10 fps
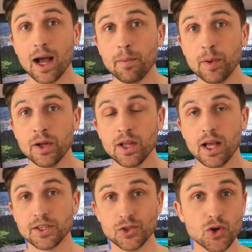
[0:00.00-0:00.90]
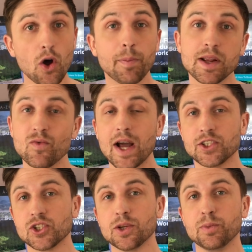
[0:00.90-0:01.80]
up as not being
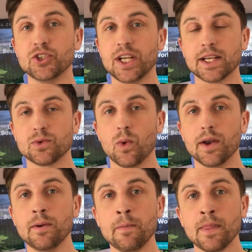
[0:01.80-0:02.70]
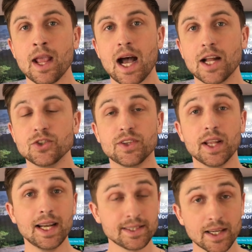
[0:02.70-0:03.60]
registered with GS1, and
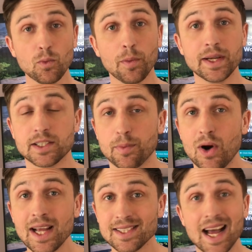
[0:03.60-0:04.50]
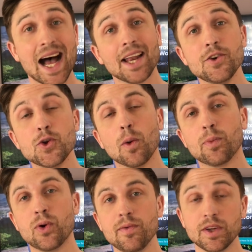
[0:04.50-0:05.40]
the listing will be suppressed, and your
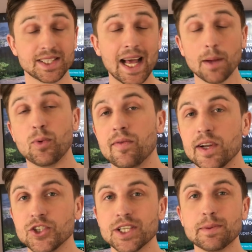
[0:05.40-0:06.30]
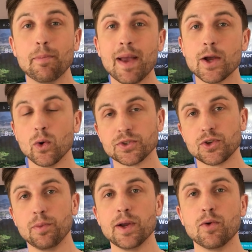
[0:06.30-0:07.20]
seller privileges may
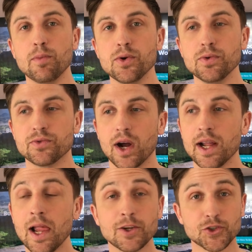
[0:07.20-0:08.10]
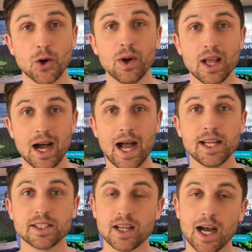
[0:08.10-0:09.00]
also be removed, right? So I
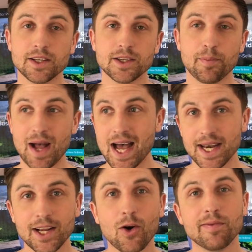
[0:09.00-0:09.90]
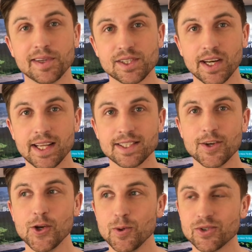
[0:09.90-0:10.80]
started to panic, obviously, as a
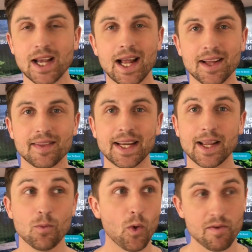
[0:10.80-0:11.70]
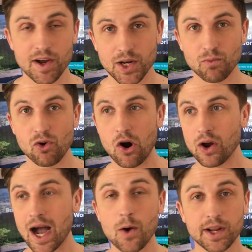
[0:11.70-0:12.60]
new seller, thinking, what have I done
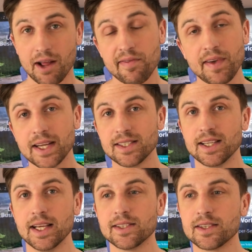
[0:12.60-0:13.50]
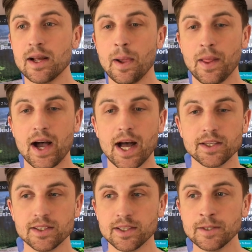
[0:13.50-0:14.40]
wrong? How can I fix this?
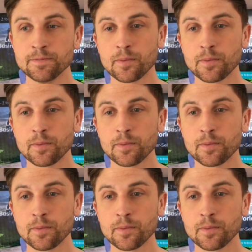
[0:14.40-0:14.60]
And,